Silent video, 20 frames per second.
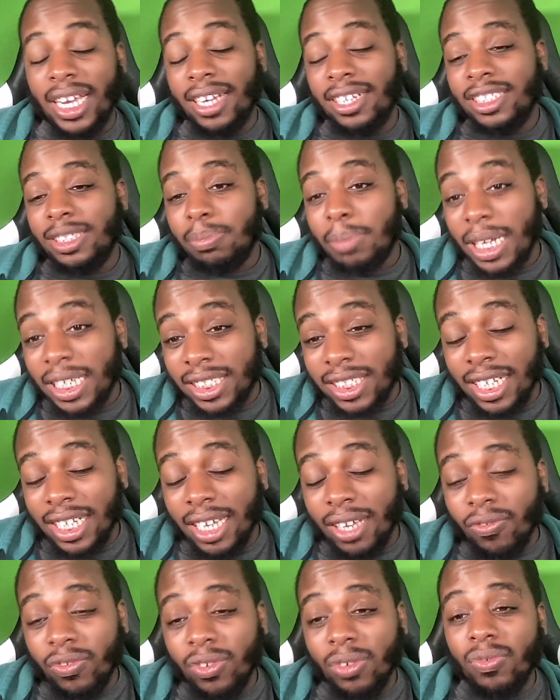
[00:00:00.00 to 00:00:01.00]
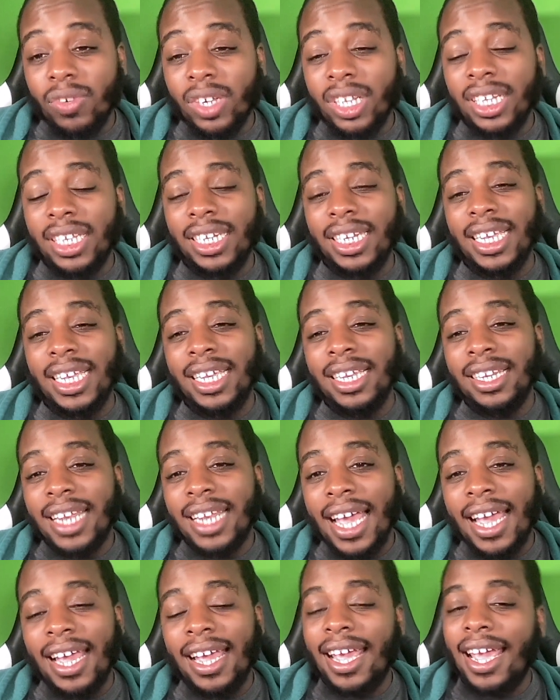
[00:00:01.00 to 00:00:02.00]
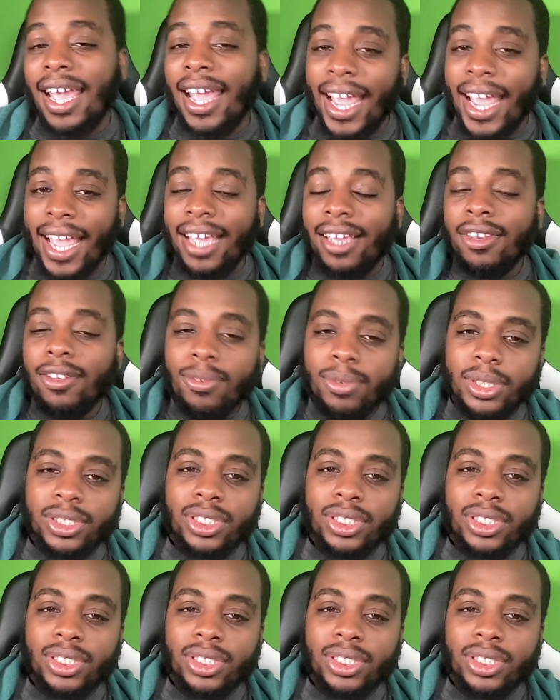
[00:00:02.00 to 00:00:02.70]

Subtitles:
especially if you really need that and you the